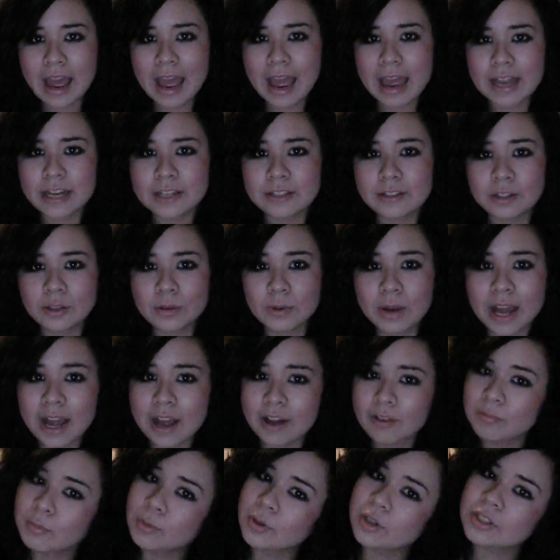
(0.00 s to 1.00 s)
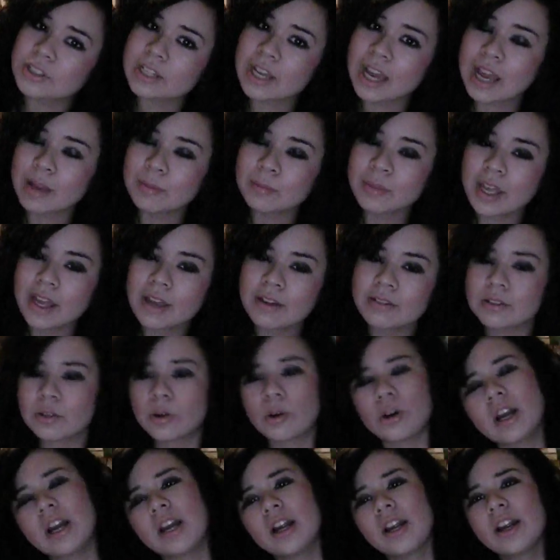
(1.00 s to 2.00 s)
I do have more time
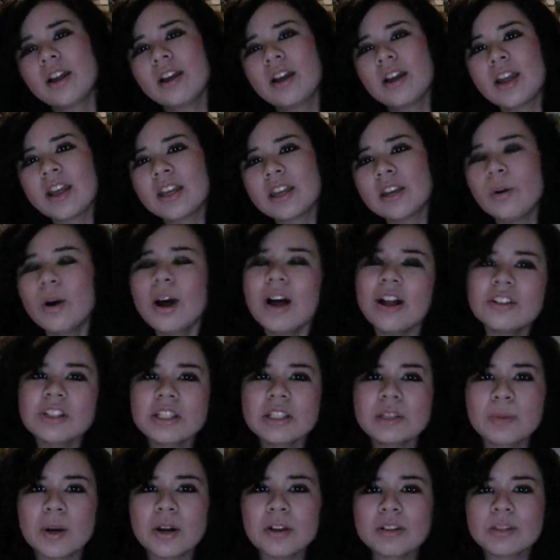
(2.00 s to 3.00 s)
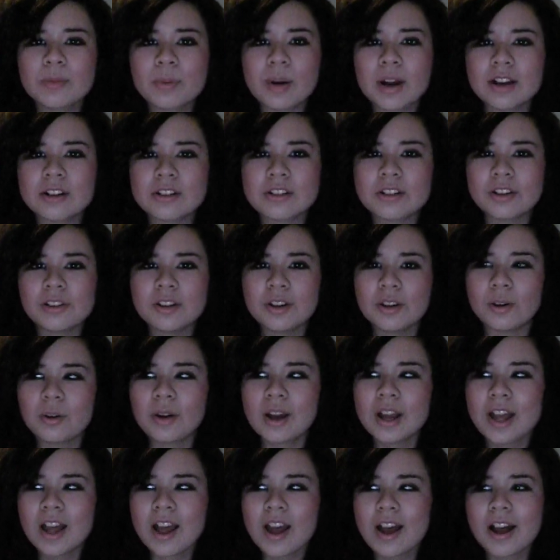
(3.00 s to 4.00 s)
left, or, you know what, I'll just post a part
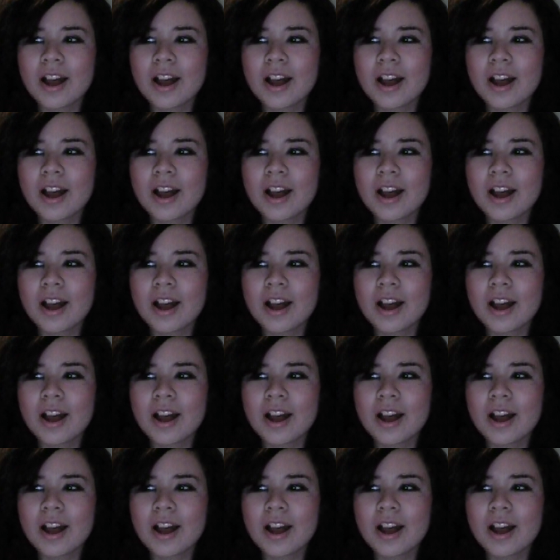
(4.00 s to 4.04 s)
2.